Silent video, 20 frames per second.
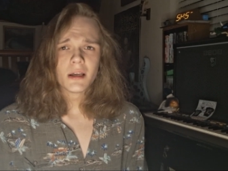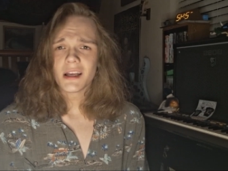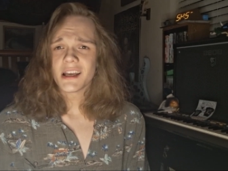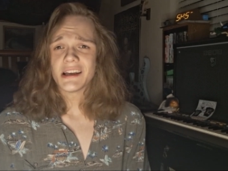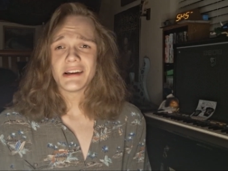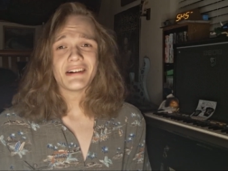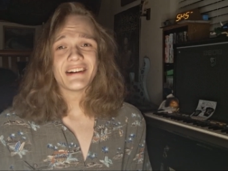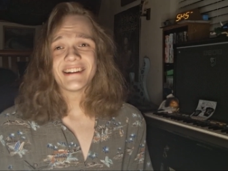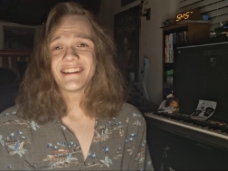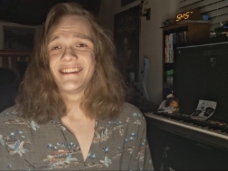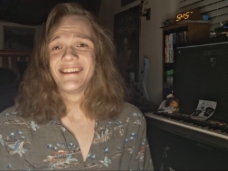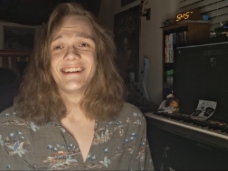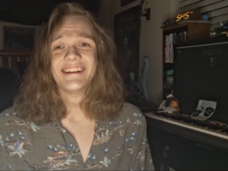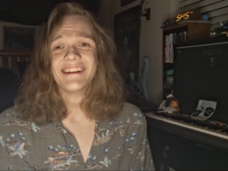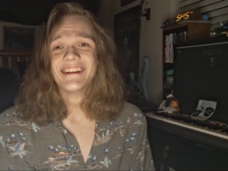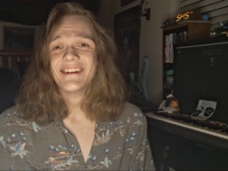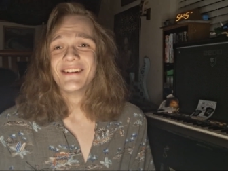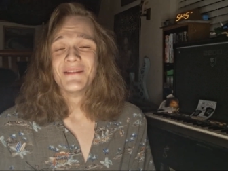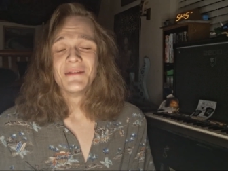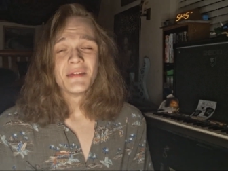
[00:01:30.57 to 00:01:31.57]

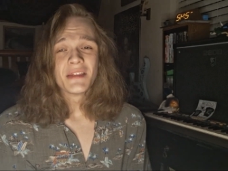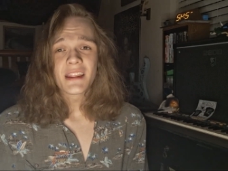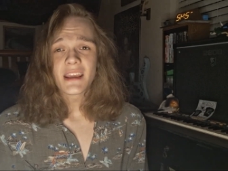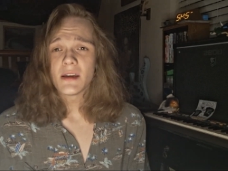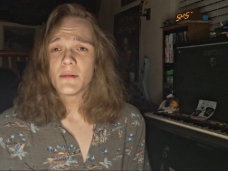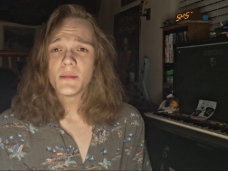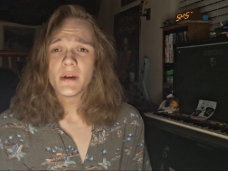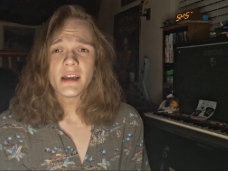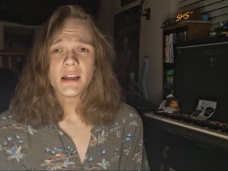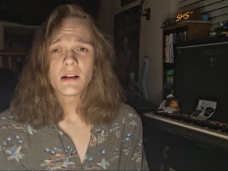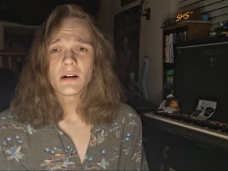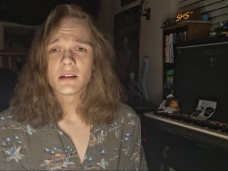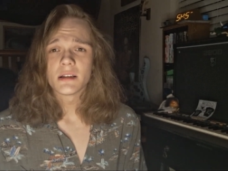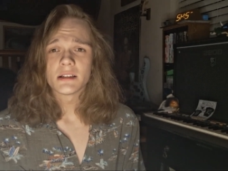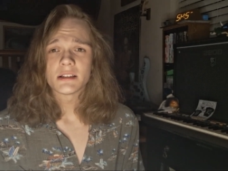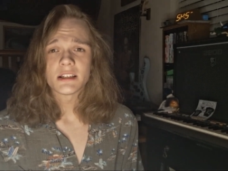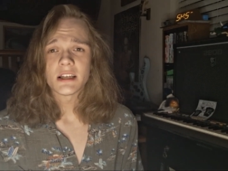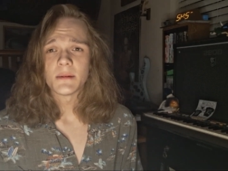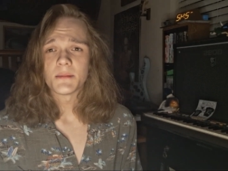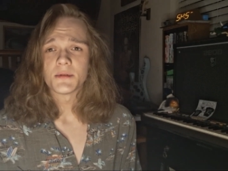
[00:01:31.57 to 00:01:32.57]
It made all the
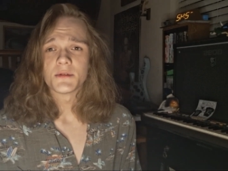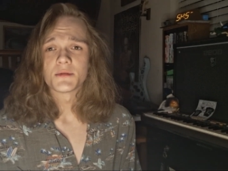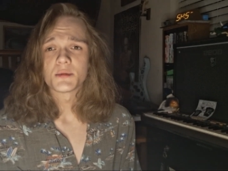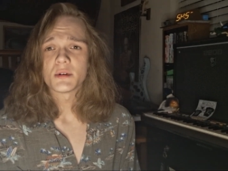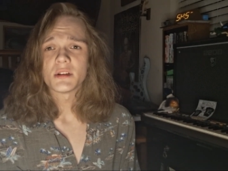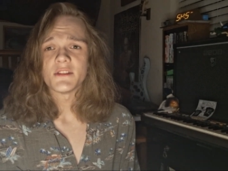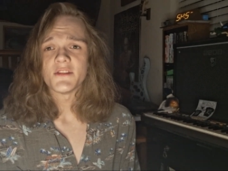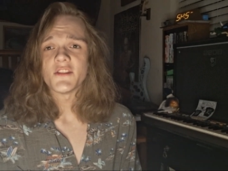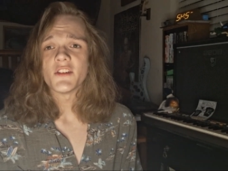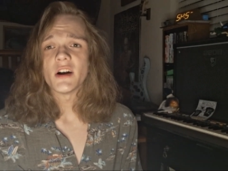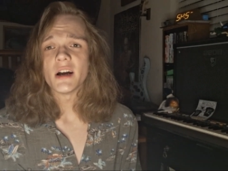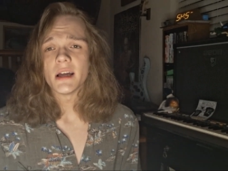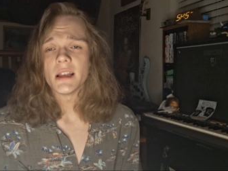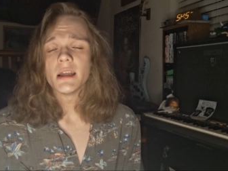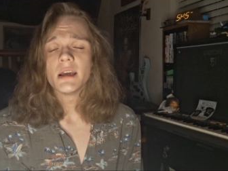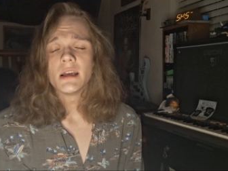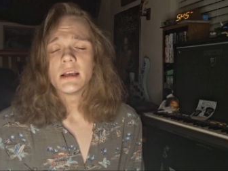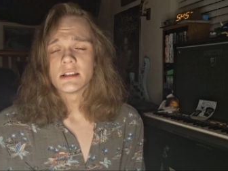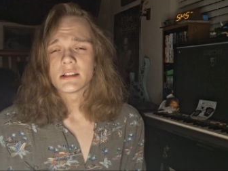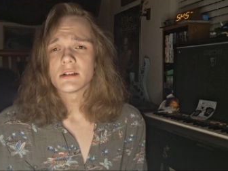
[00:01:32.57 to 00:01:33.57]
samples really
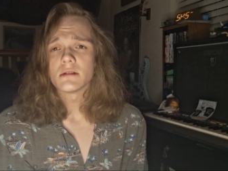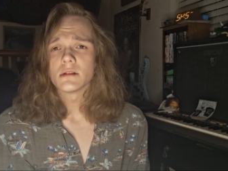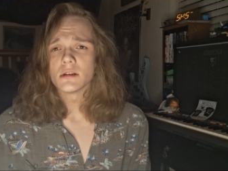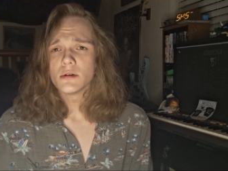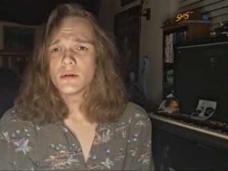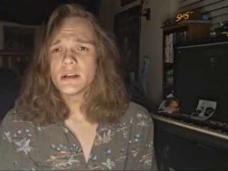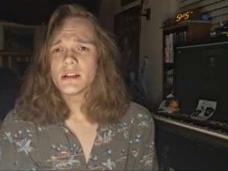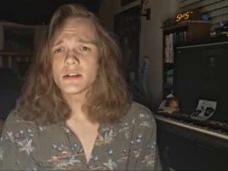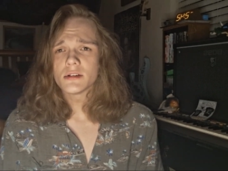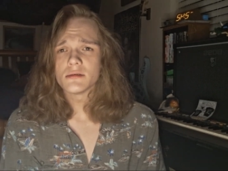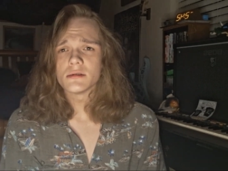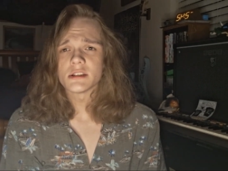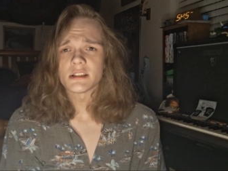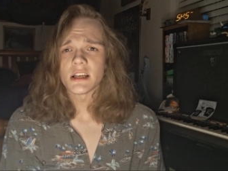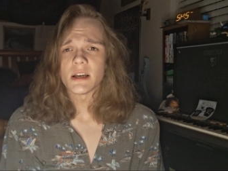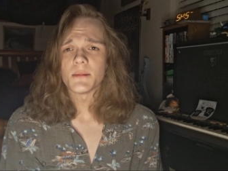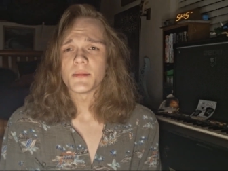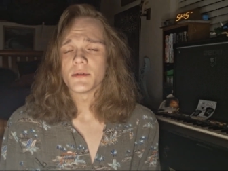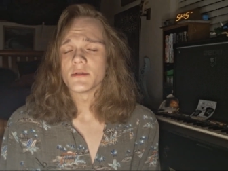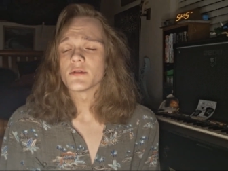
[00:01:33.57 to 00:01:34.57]
fun. So Looney Tunes
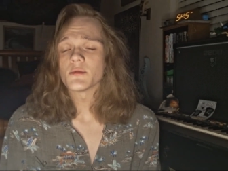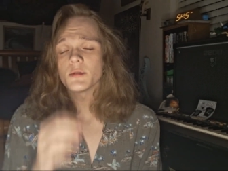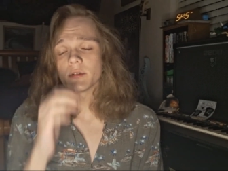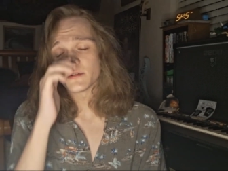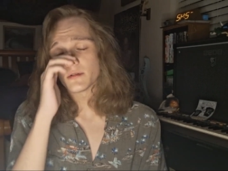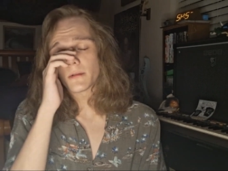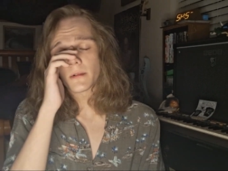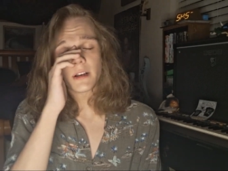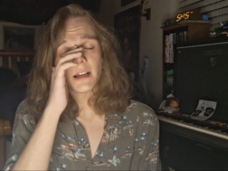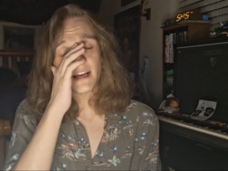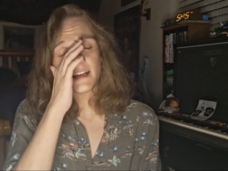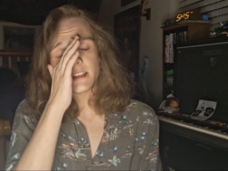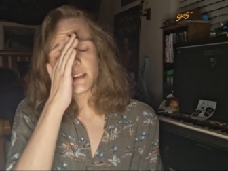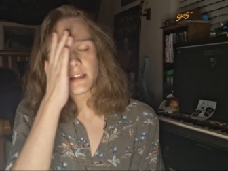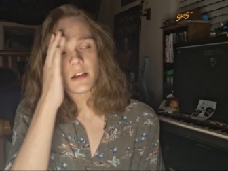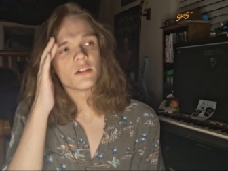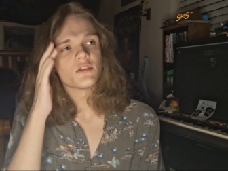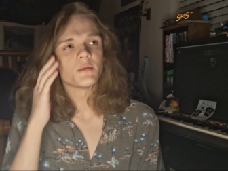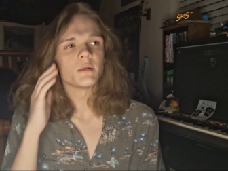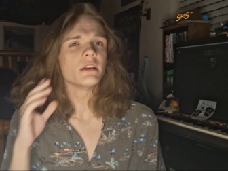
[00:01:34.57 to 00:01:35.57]
samples were what I
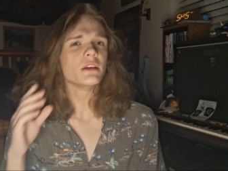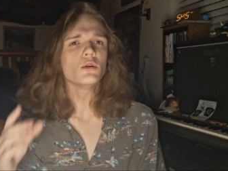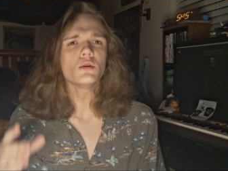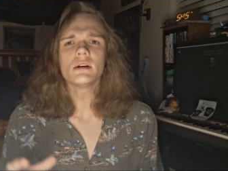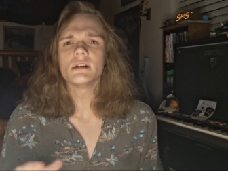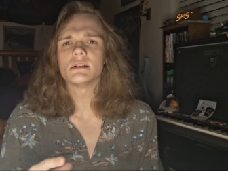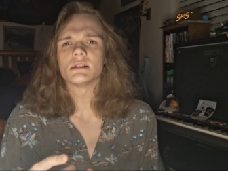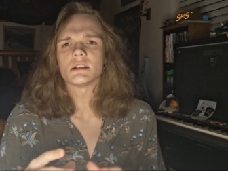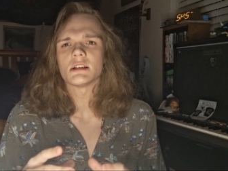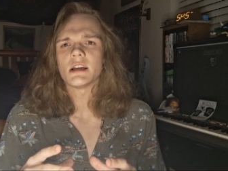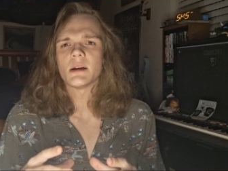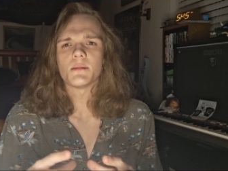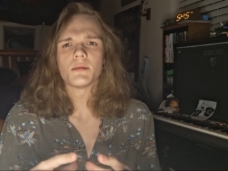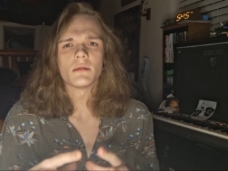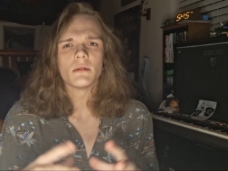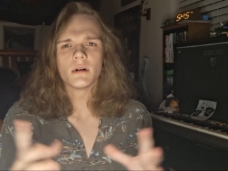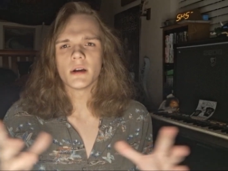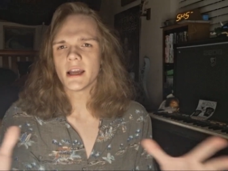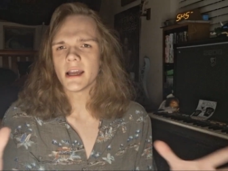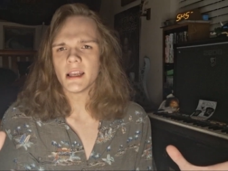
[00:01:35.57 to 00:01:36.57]
chose, but you can
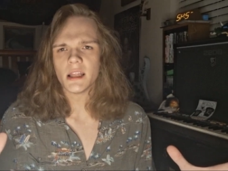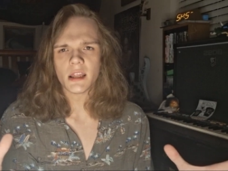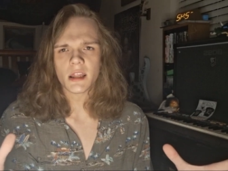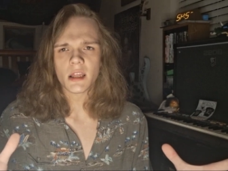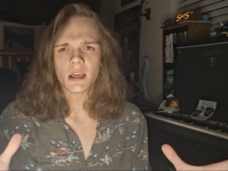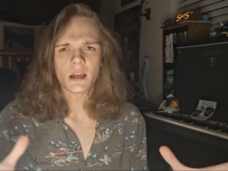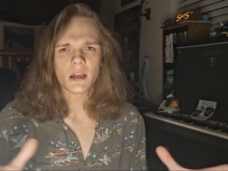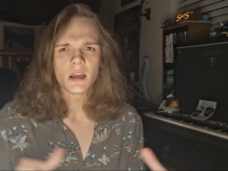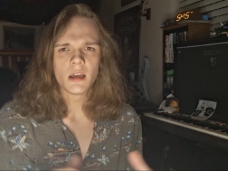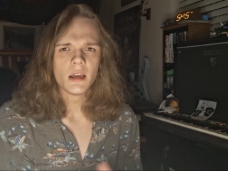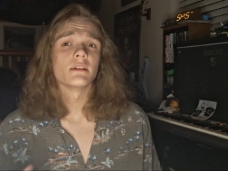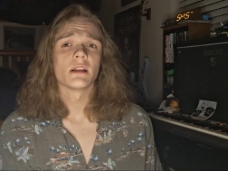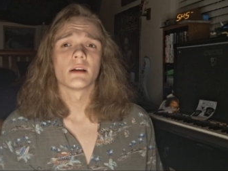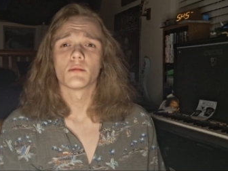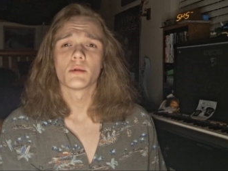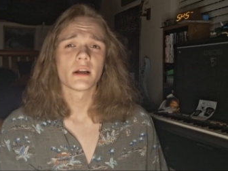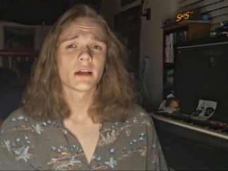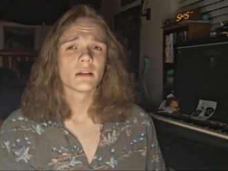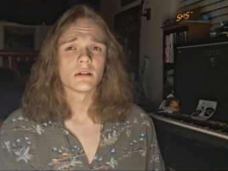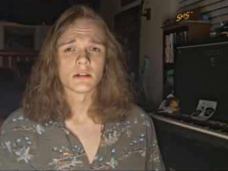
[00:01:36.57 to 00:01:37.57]
sample anything. If you like
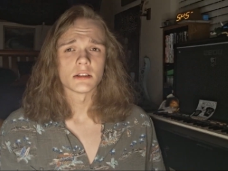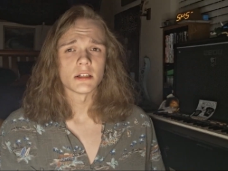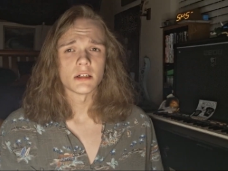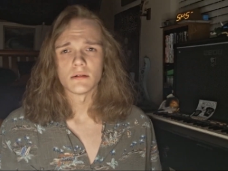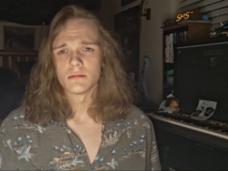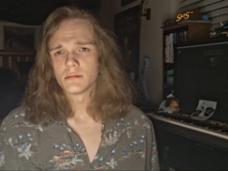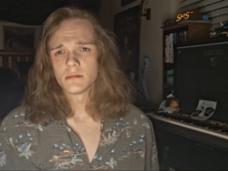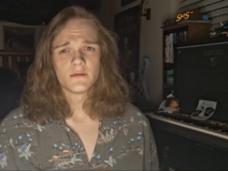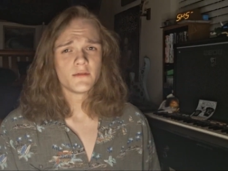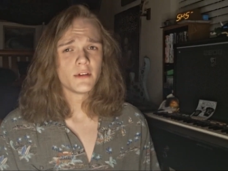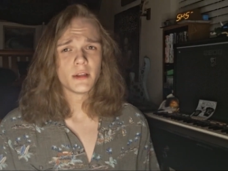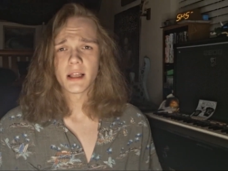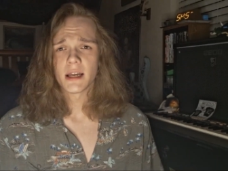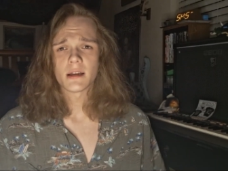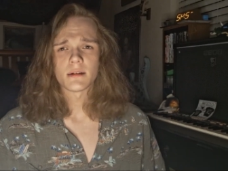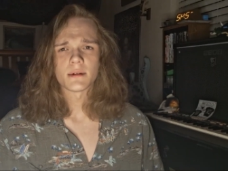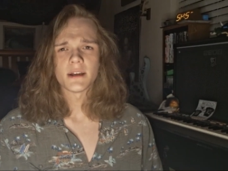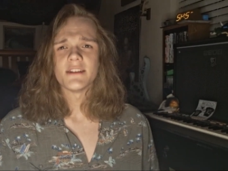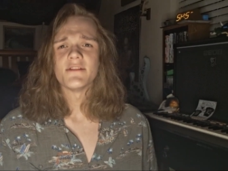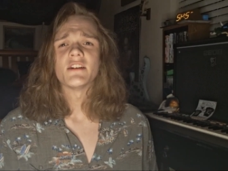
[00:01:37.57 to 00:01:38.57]
Regular Show, if you
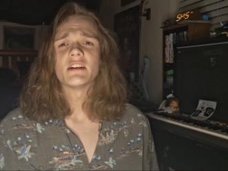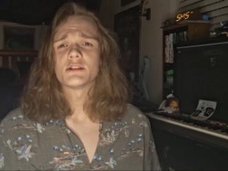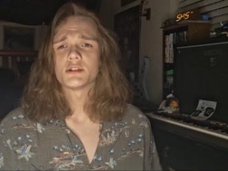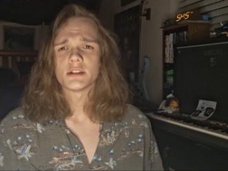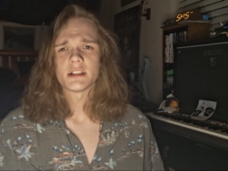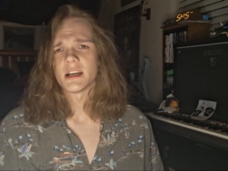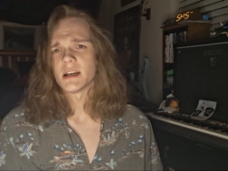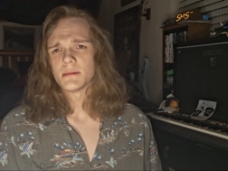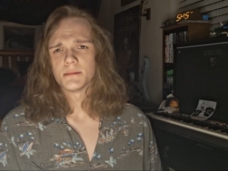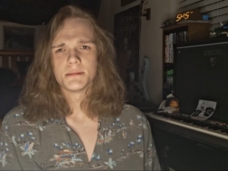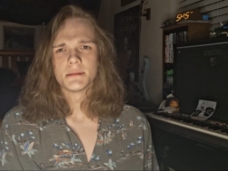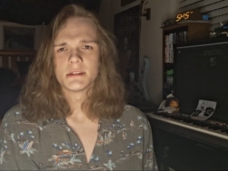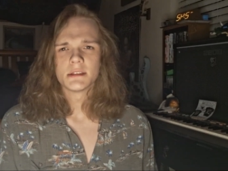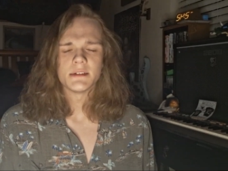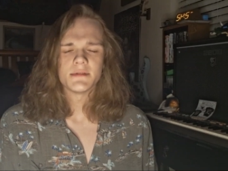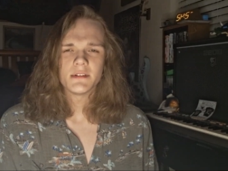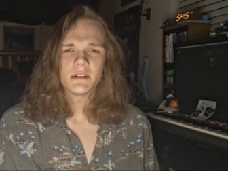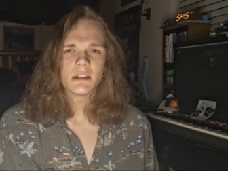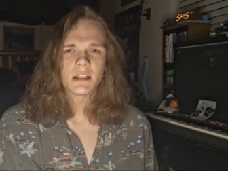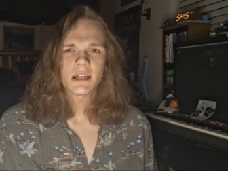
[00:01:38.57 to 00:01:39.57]
like Adventure Time,
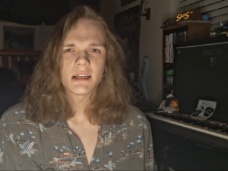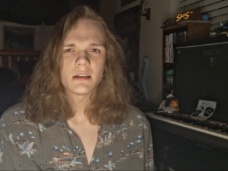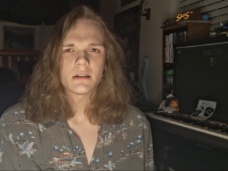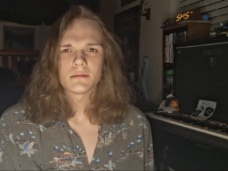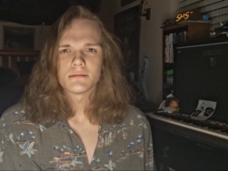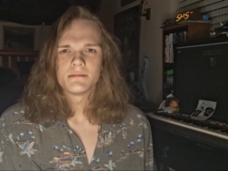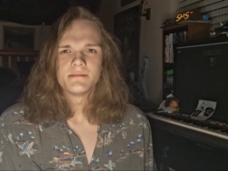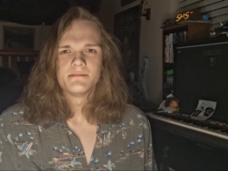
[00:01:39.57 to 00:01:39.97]
if you like